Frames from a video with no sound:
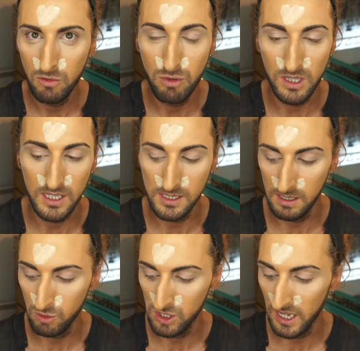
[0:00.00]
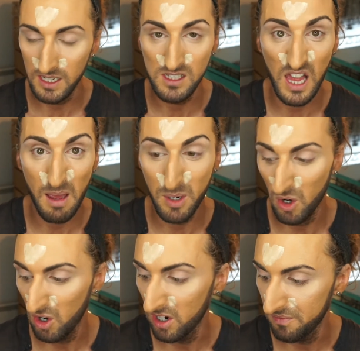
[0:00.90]
Really easy, I'm just kind of slapping it
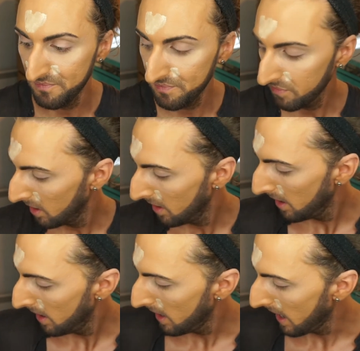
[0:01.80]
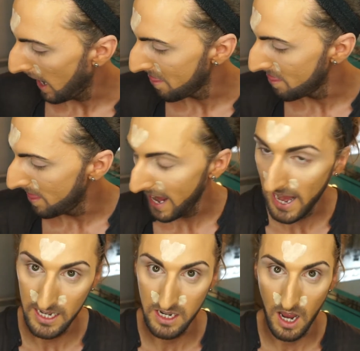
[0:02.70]
on. And
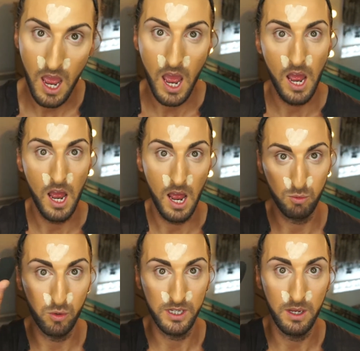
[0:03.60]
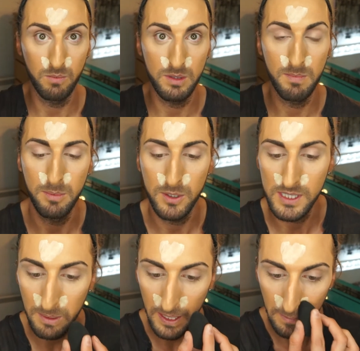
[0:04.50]
then I'm going in with my
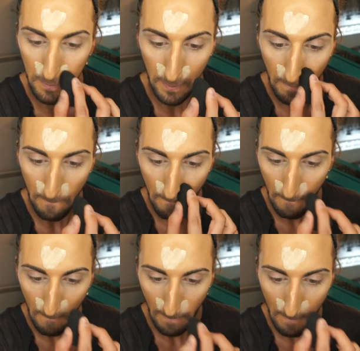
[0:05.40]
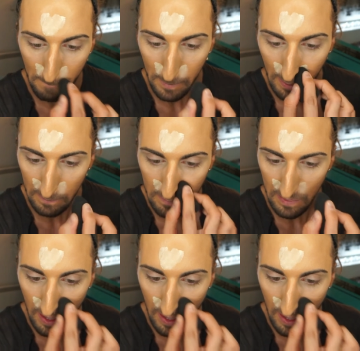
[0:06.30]
beauty blender. I'm blending